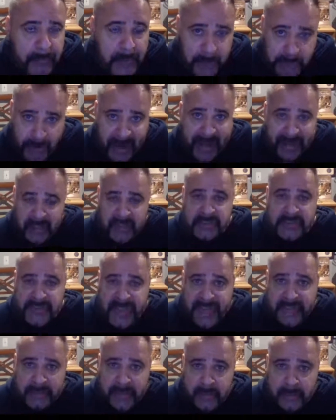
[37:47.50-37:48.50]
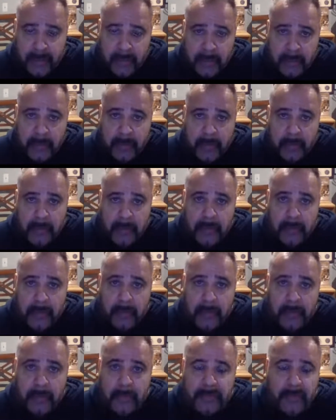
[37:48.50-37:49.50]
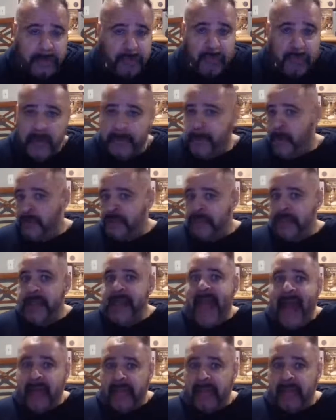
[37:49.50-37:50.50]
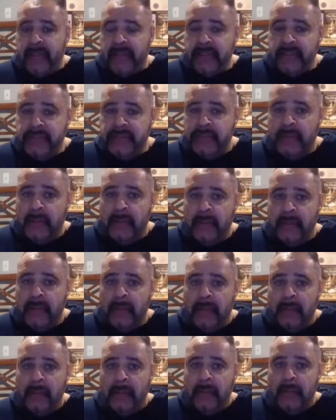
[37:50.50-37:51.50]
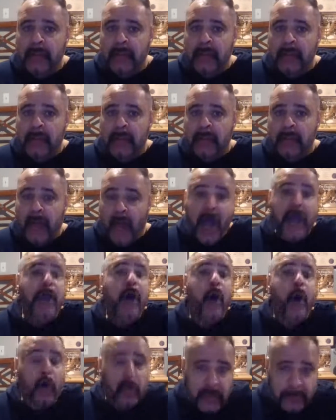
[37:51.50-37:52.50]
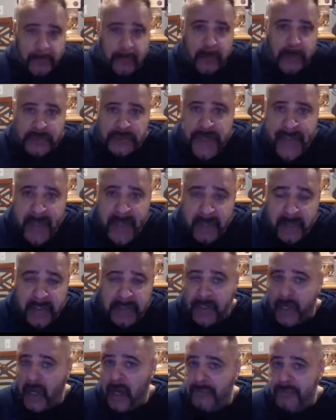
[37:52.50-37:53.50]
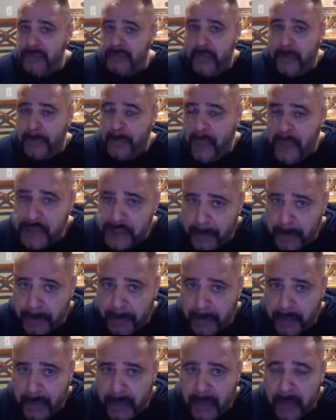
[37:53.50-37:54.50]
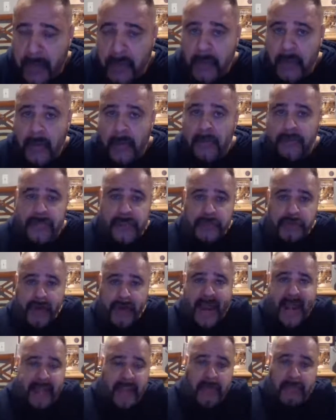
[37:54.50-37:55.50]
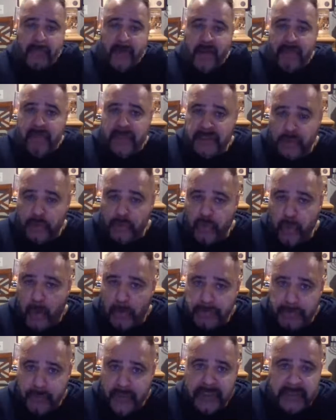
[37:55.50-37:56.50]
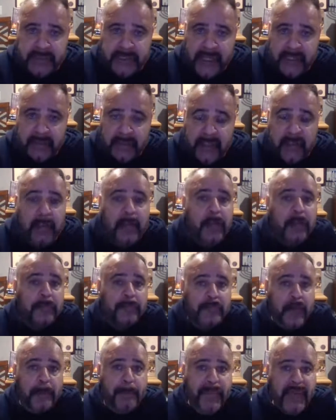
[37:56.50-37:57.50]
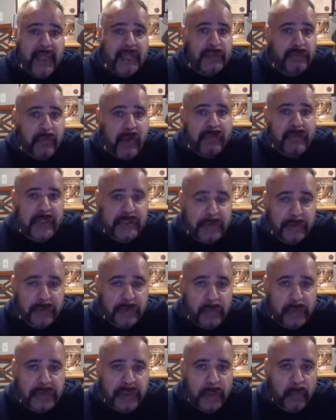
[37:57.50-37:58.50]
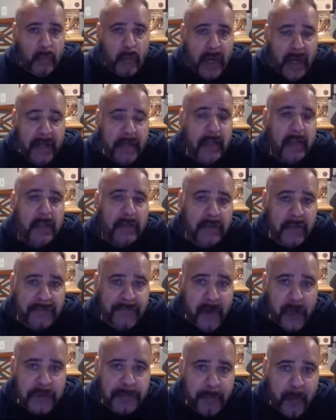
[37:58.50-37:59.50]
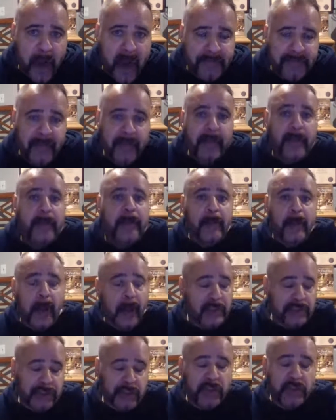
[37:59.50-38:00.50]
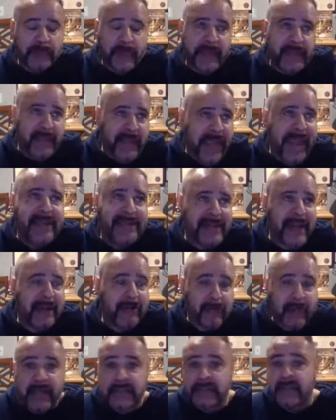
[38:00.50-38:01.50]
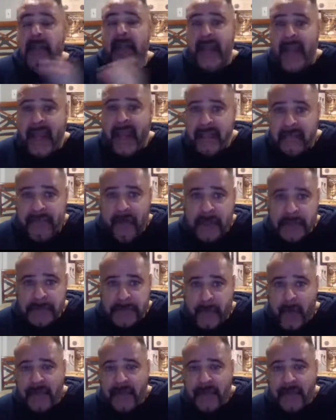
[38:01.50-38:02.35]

The dragon is Satan. The three personalities, unholy personalities of the tribulation period. The dragon, Revelation 12:3, Satan. The beast, Revelation 13:1. The false prophet, the Antichrist, and the false